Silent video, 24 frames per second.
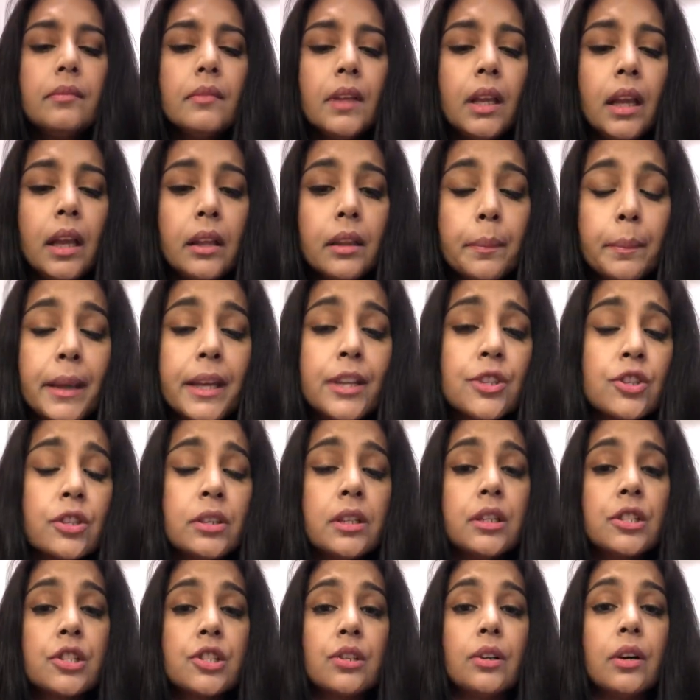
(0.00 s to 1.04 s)
and the patient
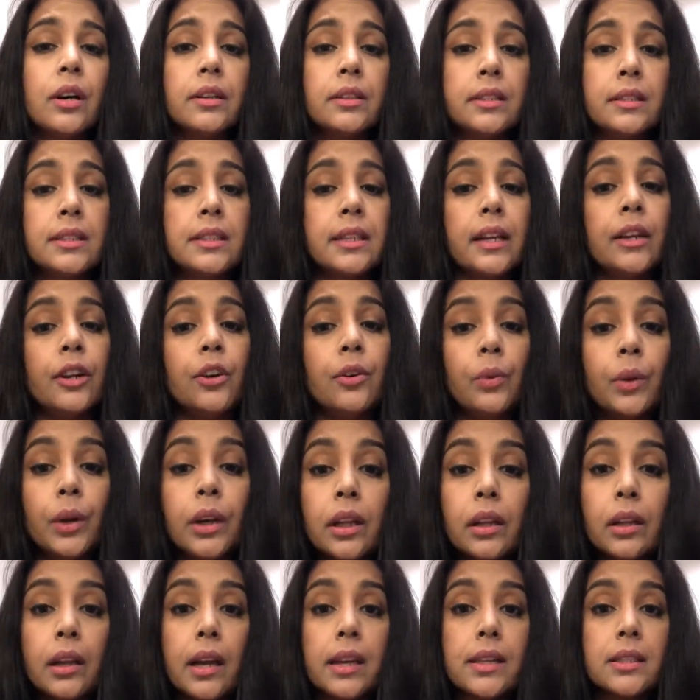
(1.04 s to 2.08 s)
needs to understand and
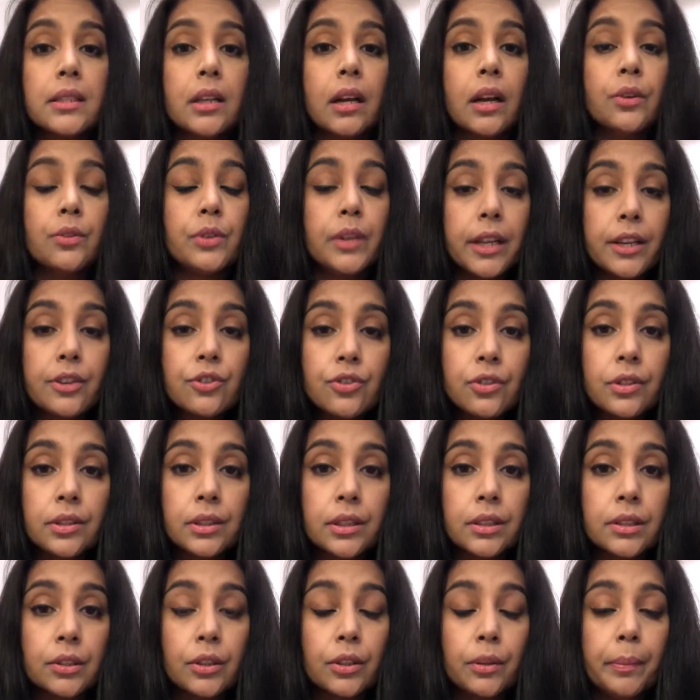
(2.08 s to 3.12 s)
realize how dangerous
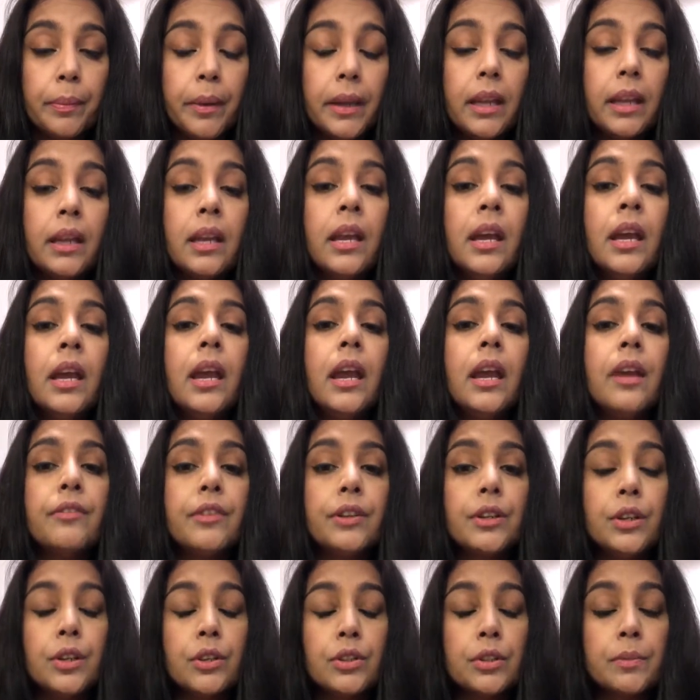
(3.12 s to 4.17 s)
this could be if
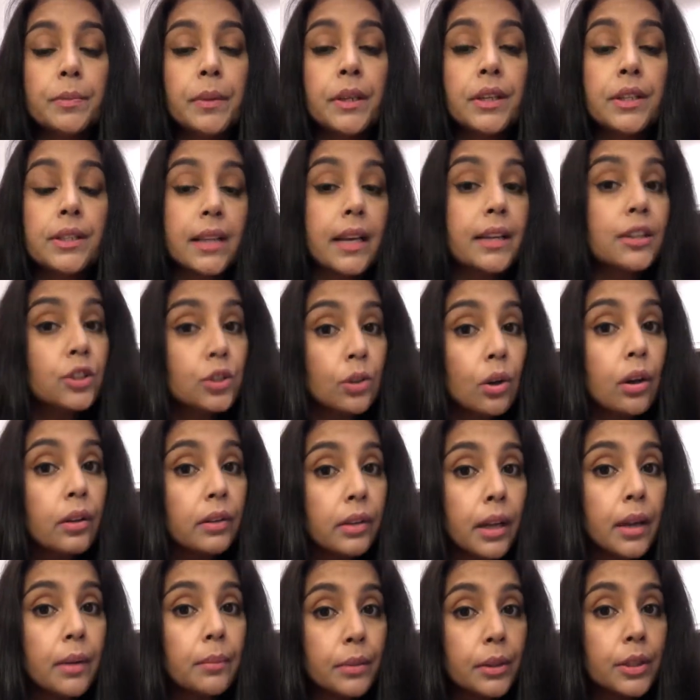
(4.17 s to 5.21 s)
it goes because I saw the
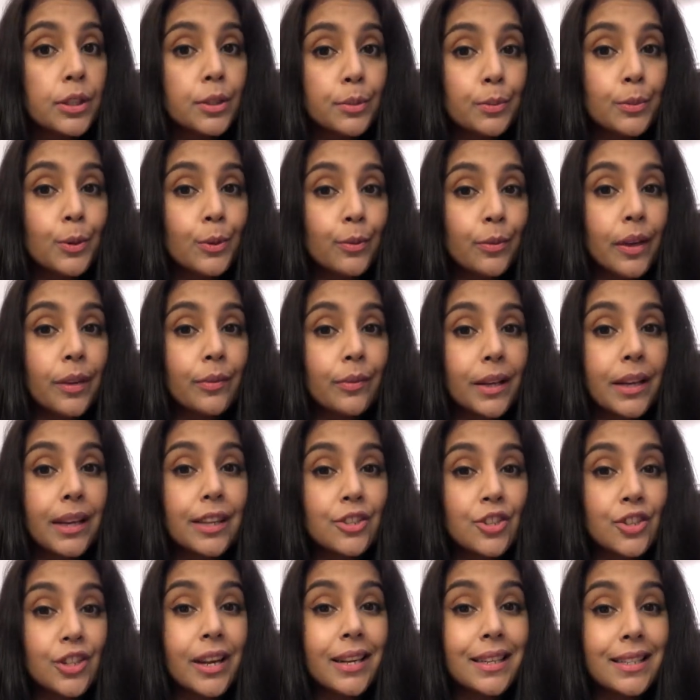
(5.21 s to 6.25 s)
embolus moving when I
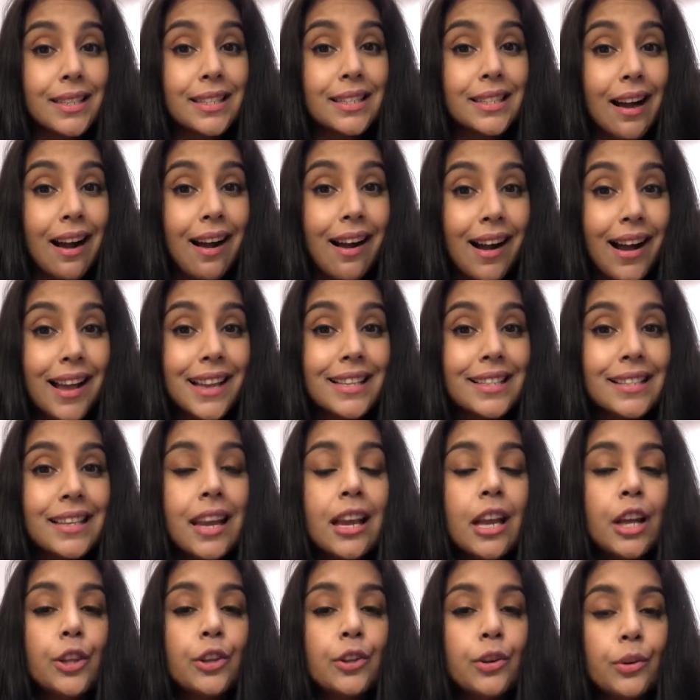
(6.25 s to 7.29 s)
checked his eyes
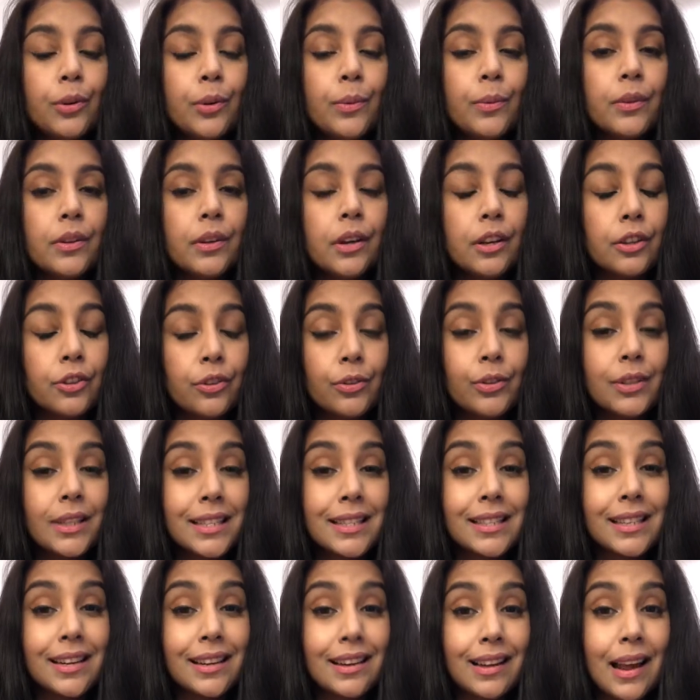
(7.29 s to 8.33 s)
through uh, through the
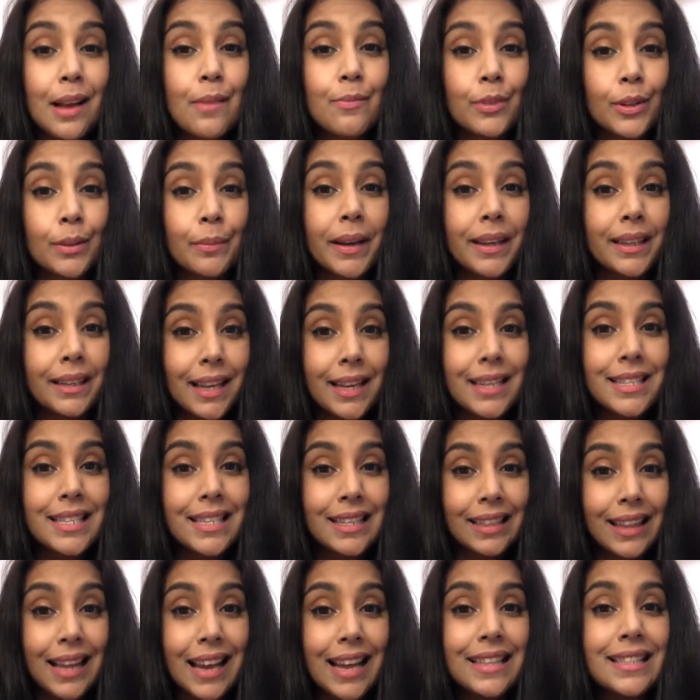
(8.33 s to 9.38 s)
slit lamp with my 90
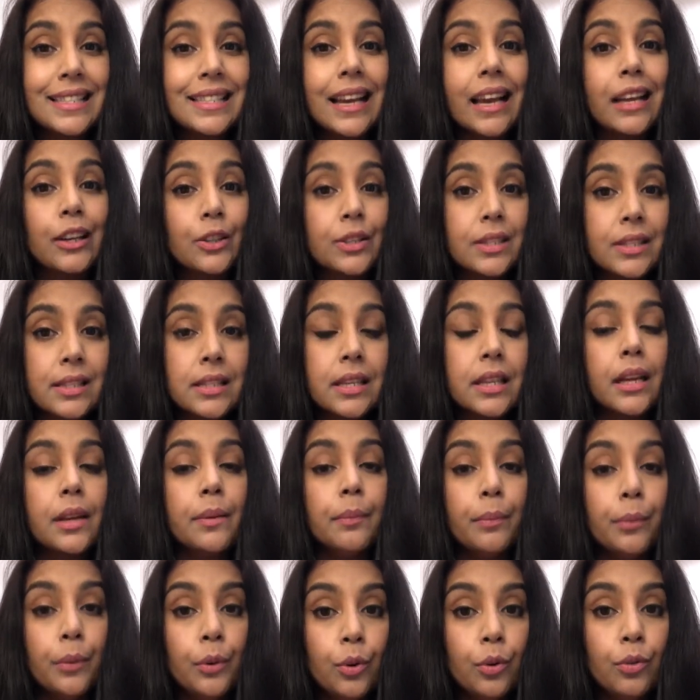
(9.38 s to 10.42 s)
lens I could see it
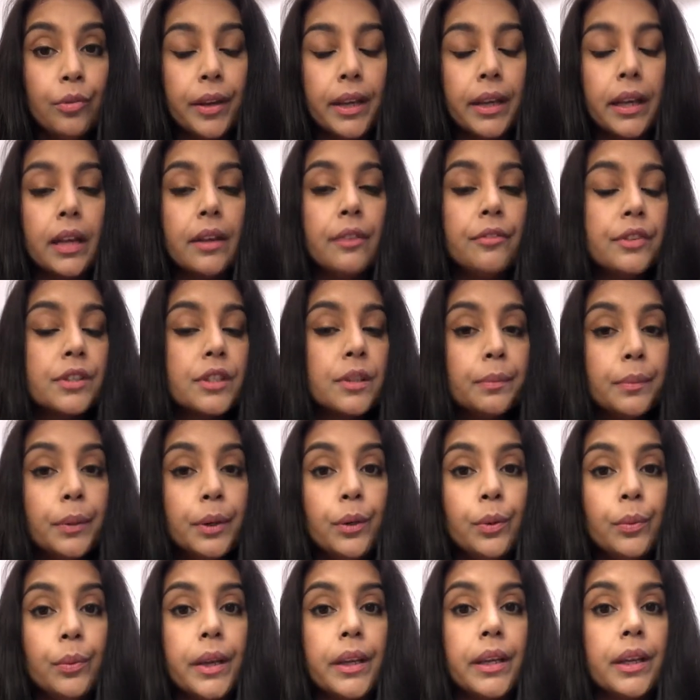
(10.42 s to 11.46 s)
moving and if it's
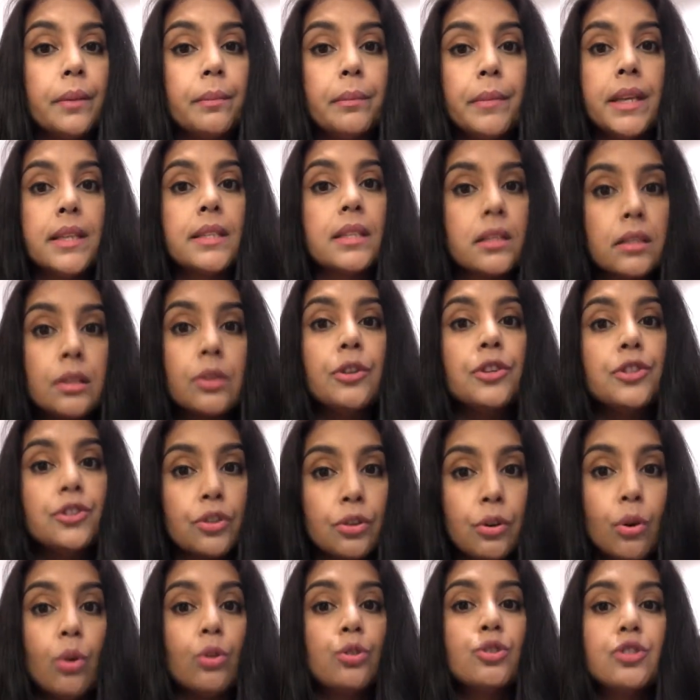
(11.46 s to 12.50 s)
moving it means it's going to
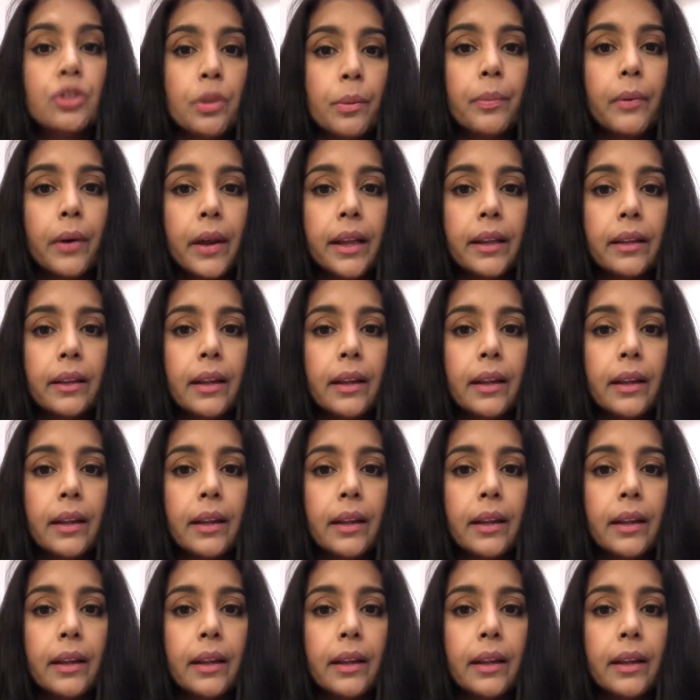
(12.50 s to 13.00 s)
go to the brain